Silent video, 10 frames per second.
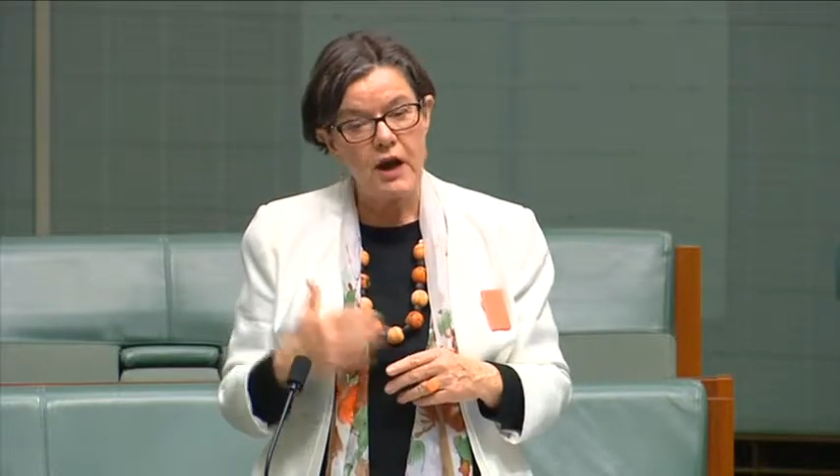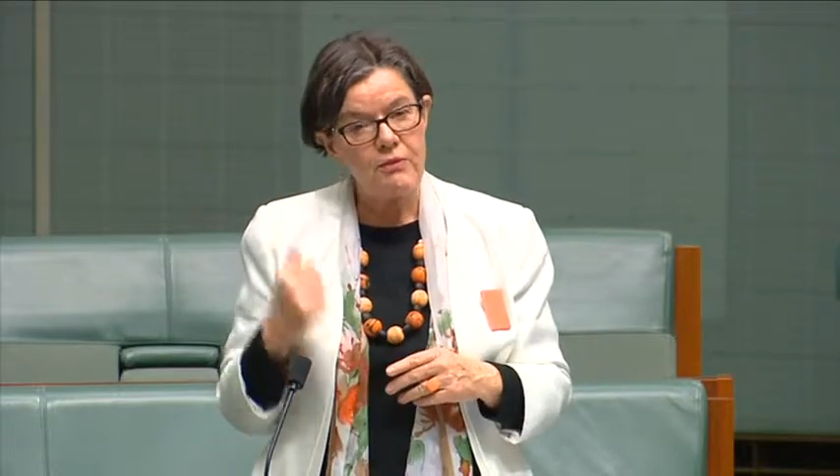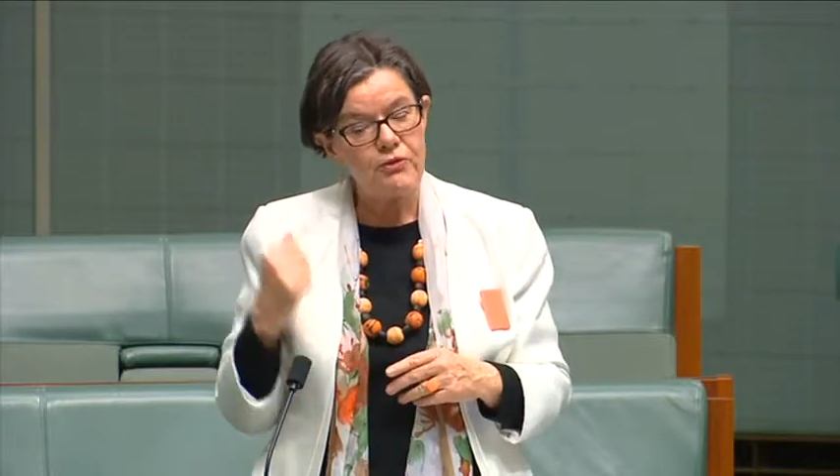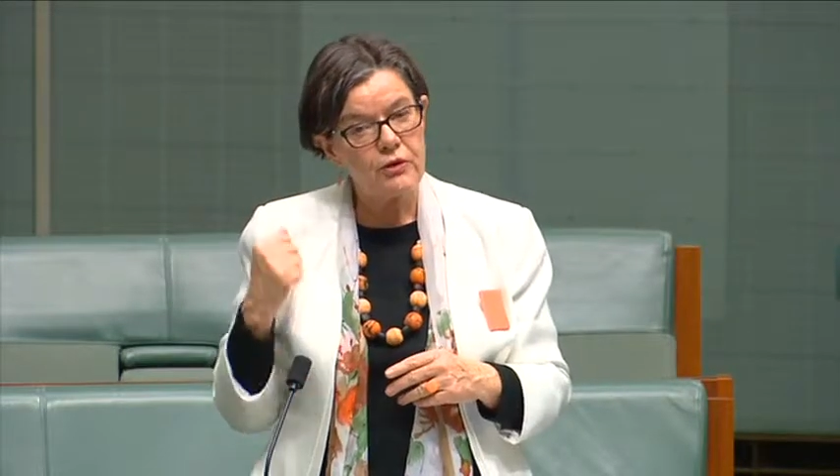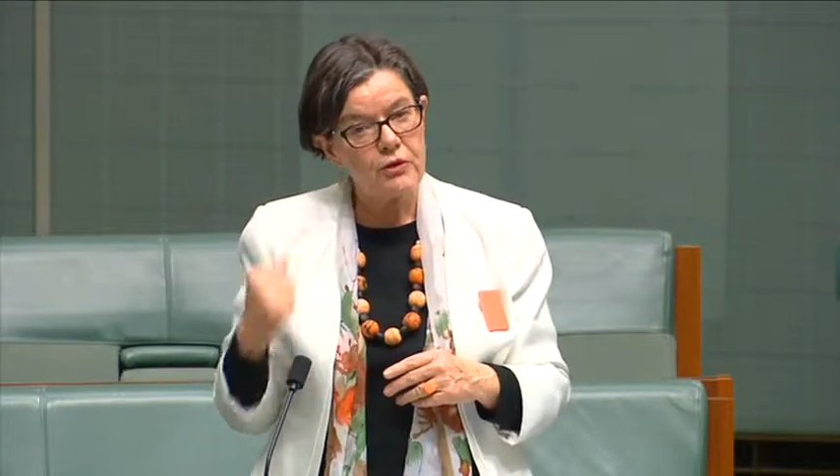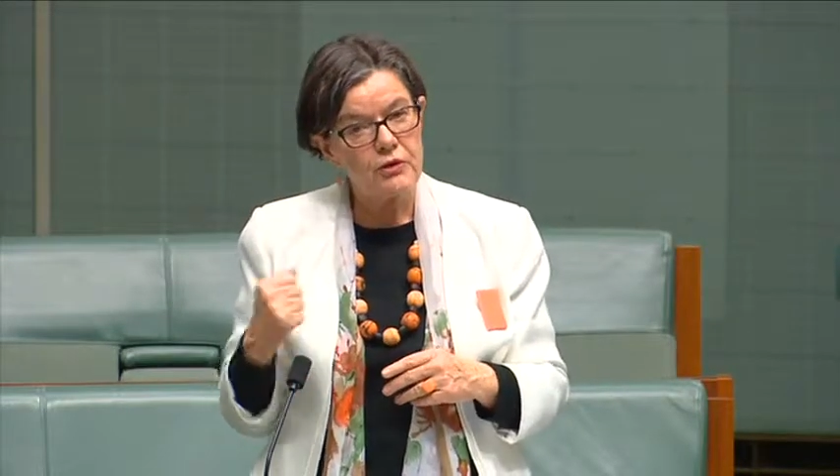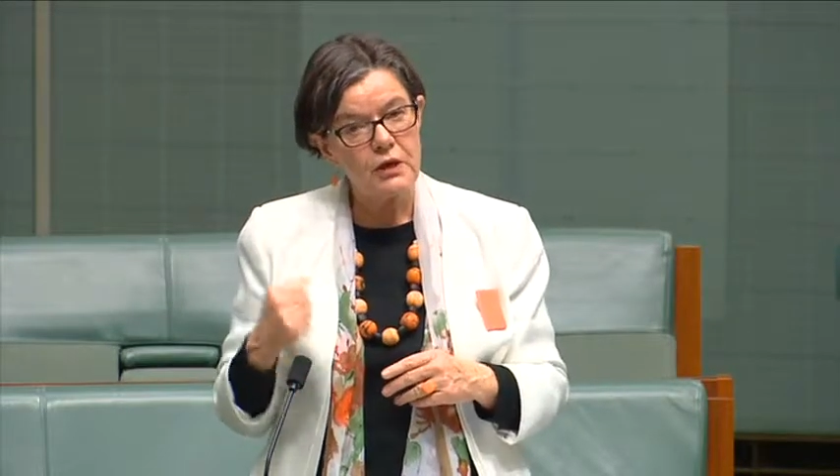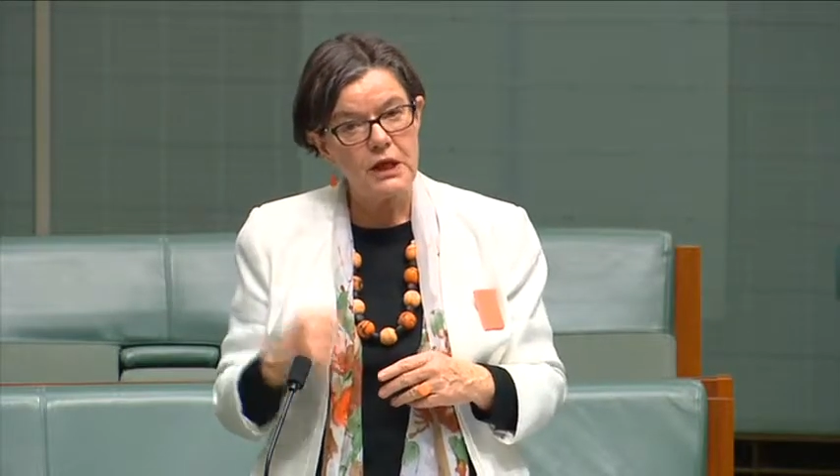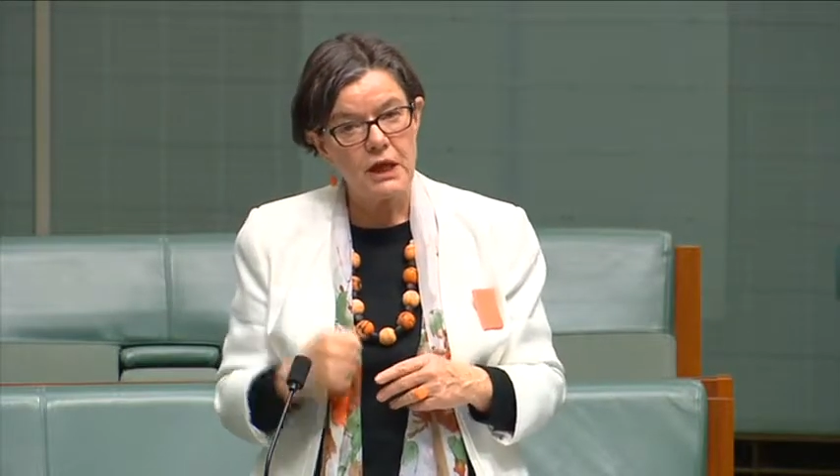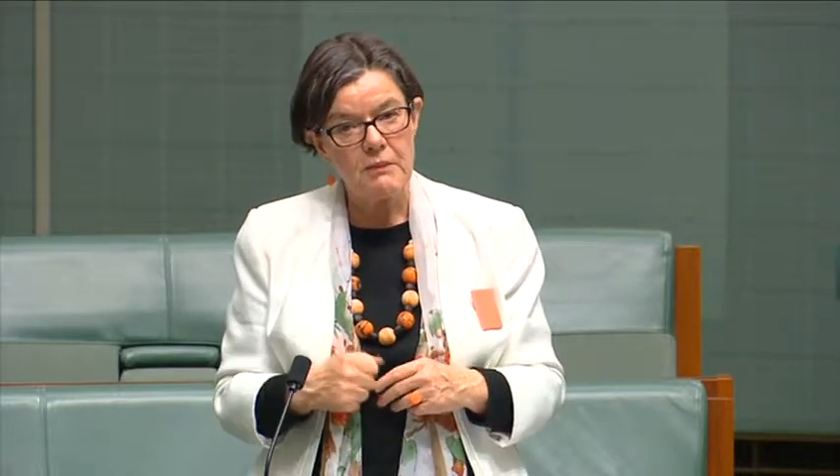
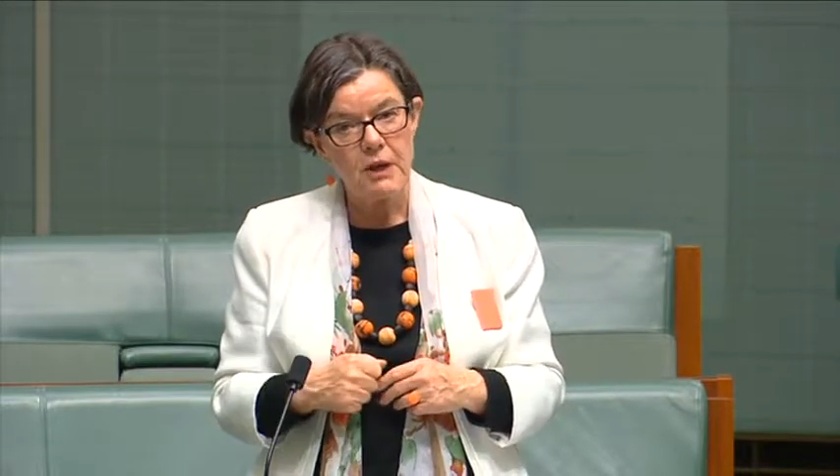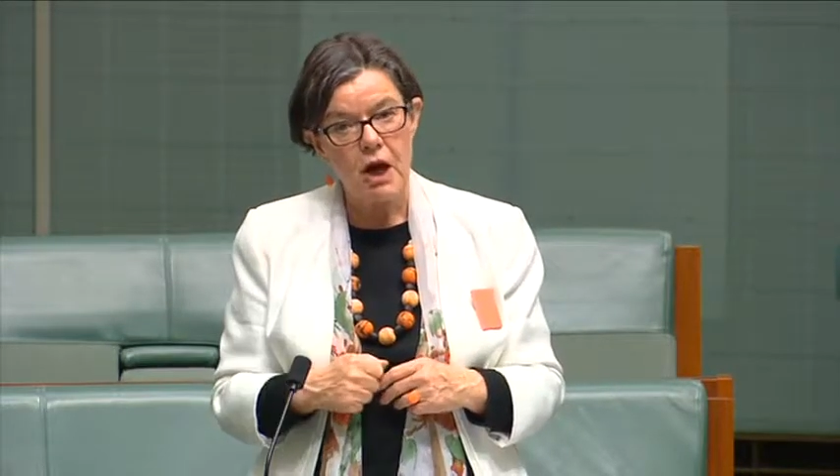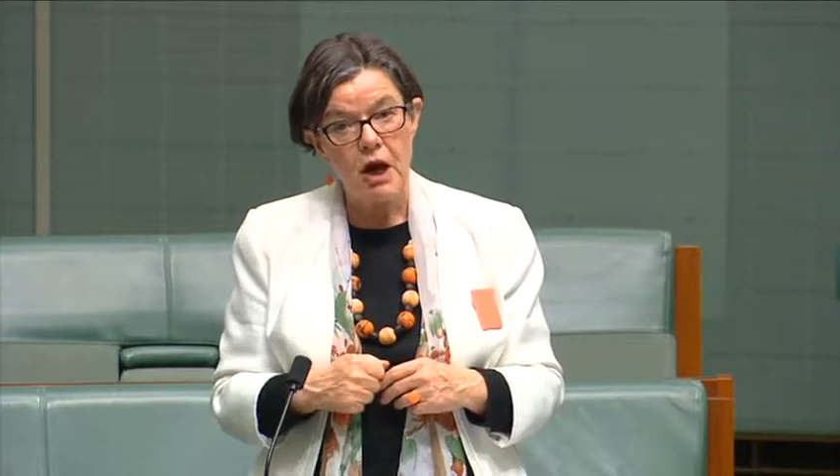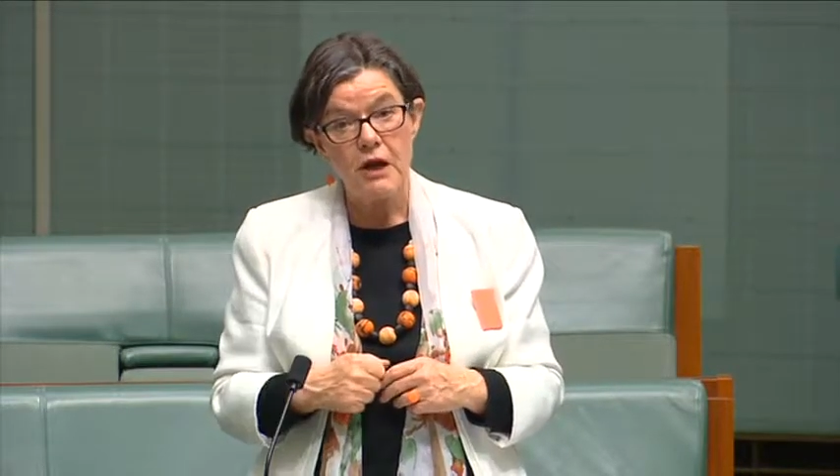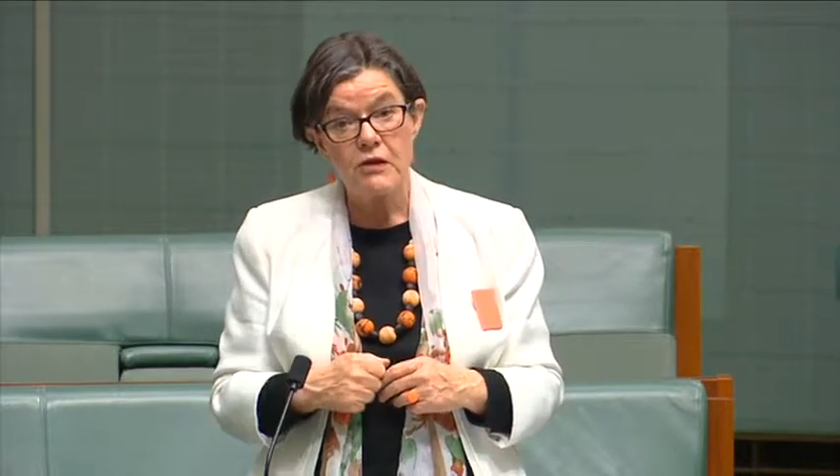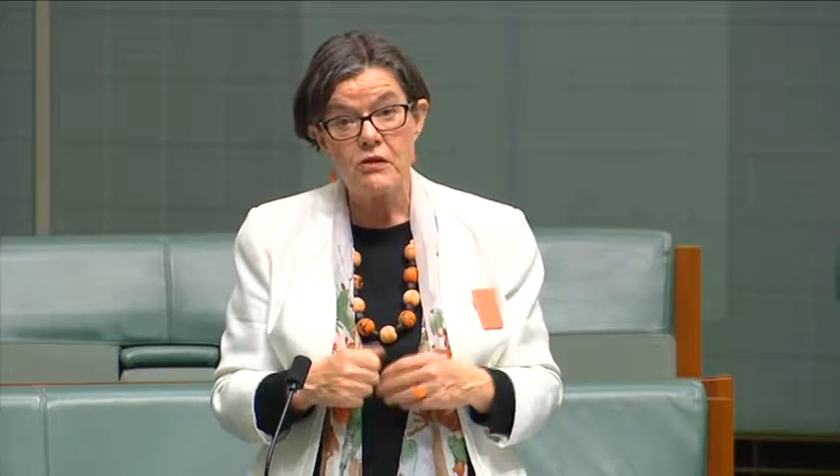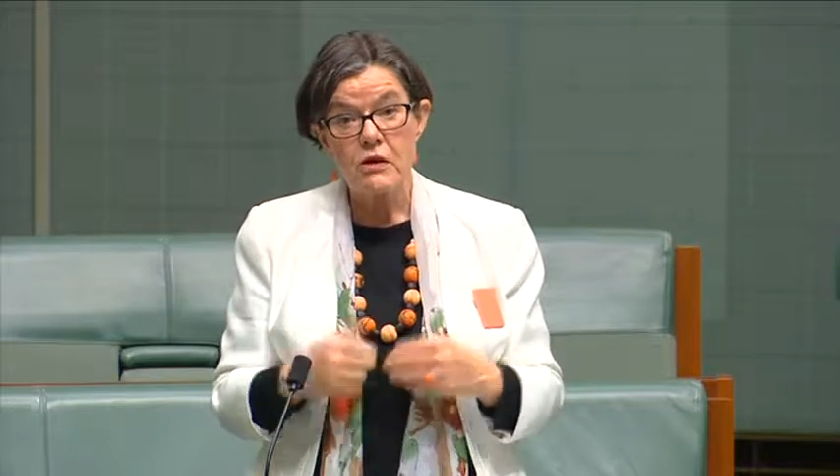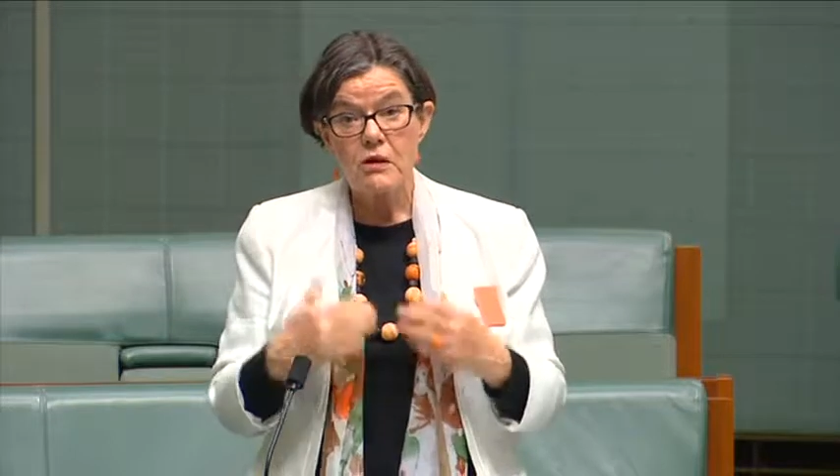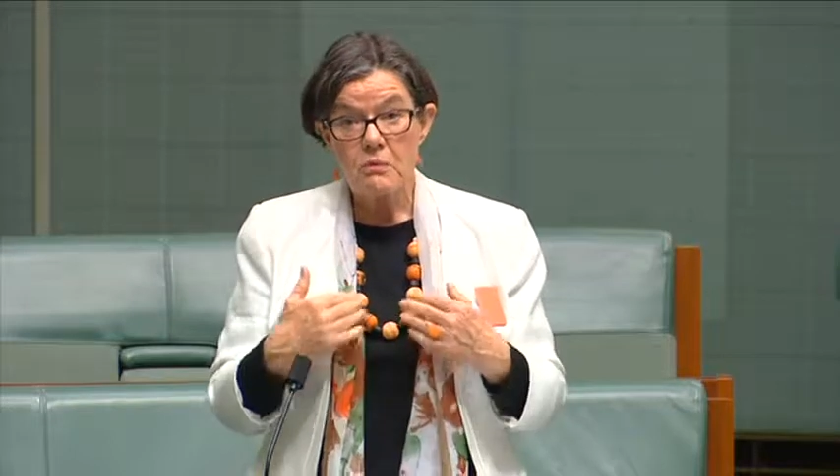absolutely getting behind